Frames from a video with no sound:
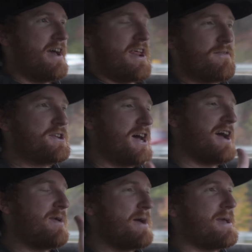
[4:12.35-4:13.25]
and every
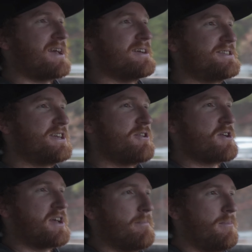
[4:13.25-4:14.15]
time I make a
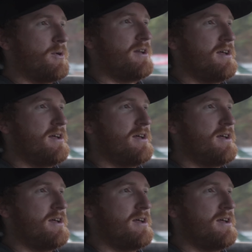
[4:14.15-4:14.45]
steering input,